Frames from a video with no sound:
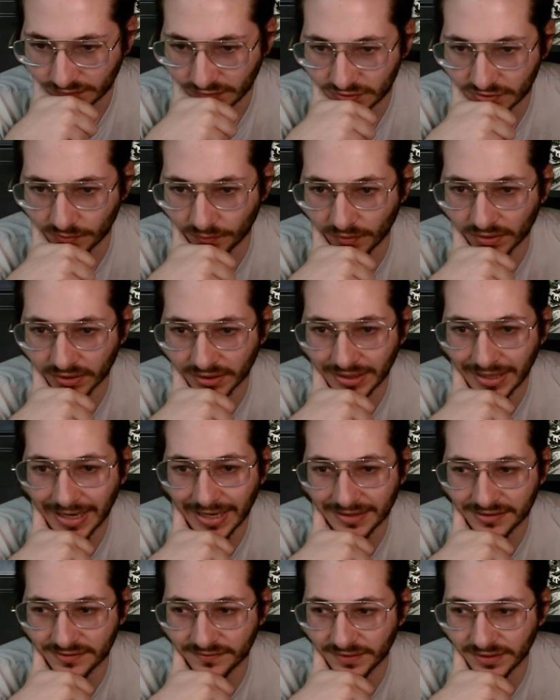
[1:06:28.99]
warrant
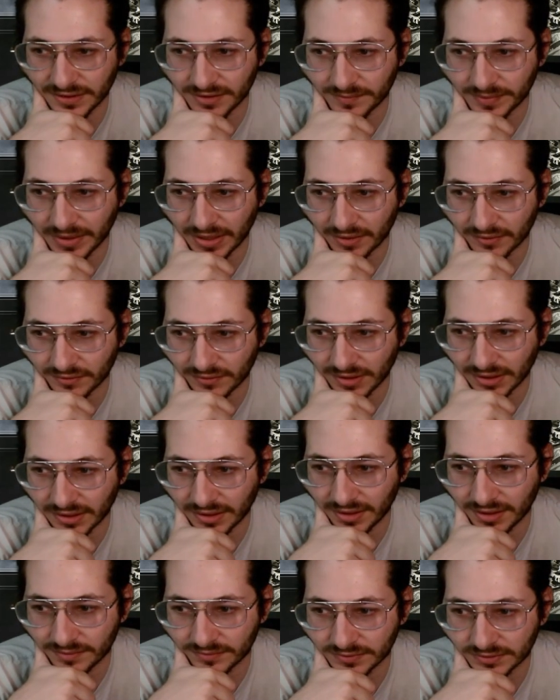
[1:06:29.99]
activating Battlecry
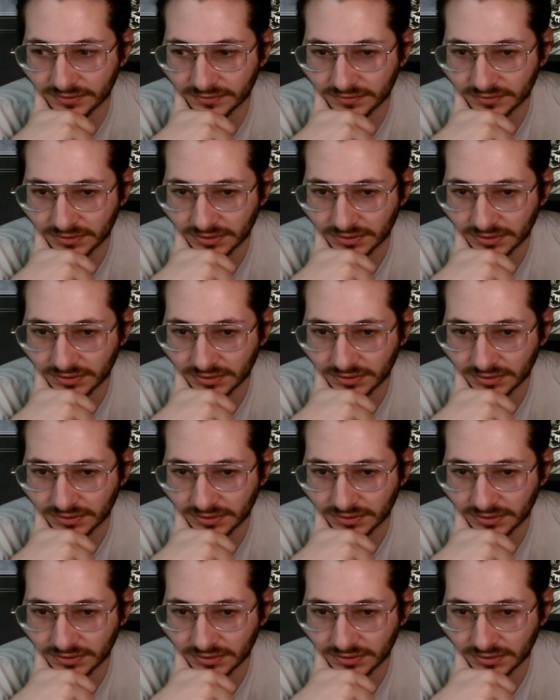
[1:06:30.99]
Goblin.